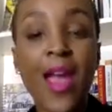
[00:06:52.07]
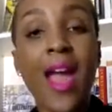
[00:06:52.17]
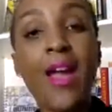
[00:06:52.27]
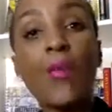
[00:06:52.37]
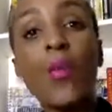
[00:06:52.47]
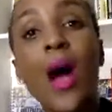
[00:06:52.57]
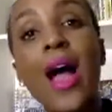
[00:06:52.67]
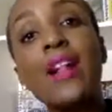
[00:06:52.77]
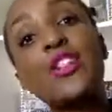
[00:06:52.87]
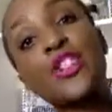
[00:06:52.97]
And
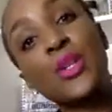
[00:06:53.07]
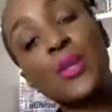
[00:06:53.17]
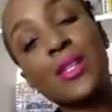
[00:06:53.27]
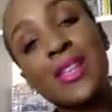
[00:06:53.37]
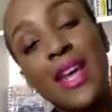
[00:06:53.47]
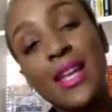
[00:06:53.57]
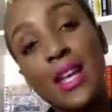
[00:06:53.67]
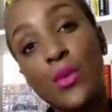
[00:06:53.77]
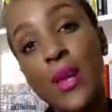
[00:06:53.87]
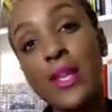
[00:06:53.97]
while she was
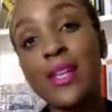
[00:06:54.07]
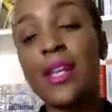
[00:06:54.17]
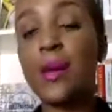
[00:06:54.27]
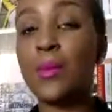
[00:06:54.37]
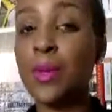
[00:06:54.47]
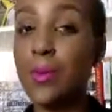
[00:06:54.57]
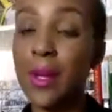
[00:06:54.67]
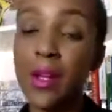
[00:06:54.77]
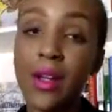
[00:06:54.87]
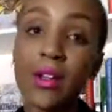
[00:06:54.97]
getting ready and
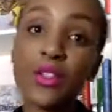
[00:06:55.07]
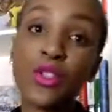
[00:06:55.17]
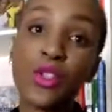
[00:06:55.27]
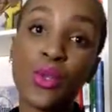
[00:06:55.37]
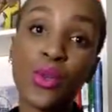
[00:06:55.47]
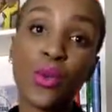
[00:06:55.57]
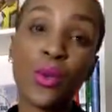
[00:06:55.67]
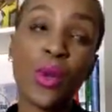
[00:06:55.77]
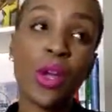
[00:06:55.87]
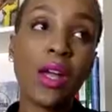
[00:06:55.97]
prepared to
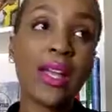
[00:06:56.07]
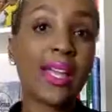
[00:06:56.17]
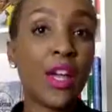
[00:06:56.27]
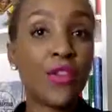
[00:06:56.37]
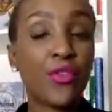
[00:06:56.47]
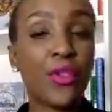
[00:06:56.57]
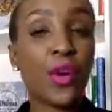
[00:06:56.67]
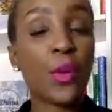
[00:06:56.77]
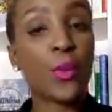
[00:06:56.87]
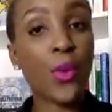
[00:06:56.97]
give
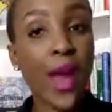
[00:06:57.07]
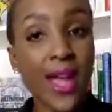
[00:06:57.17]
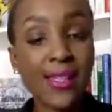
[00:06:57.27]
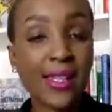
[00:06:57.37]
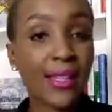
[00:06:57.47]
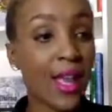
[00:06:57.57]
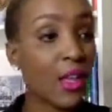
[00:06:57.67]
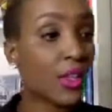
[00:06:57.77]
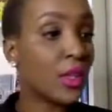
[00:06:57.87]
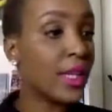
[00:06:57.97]
her price and
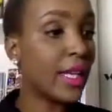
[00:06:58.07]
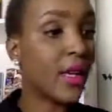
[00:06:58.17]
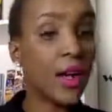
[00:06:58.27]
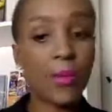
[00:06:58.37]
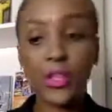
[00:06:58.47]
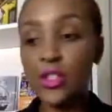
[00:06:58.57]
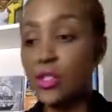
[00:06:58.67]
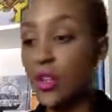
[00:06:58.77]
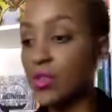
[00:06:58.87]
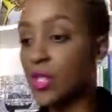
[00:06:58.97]
calculating how much
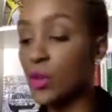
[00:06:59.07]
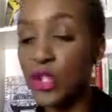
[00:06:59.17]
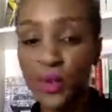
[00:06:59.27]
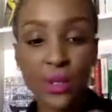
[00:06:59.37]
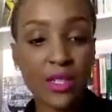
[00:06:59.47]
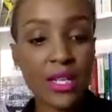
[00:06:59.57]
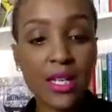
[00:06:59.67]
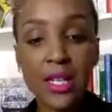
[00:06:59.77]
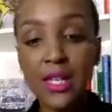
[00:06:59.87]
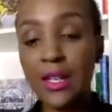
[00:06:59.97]
stuff she would
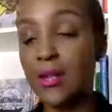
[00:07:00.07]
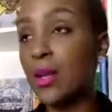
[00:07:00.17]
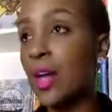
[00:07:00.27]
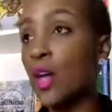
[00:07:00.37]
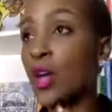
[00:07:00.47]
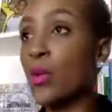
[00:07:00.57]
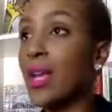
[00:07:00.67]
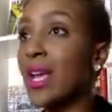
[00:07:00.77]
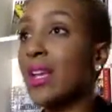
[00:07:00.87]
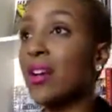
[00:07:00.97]
need and
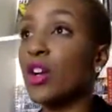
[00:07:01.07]
creating a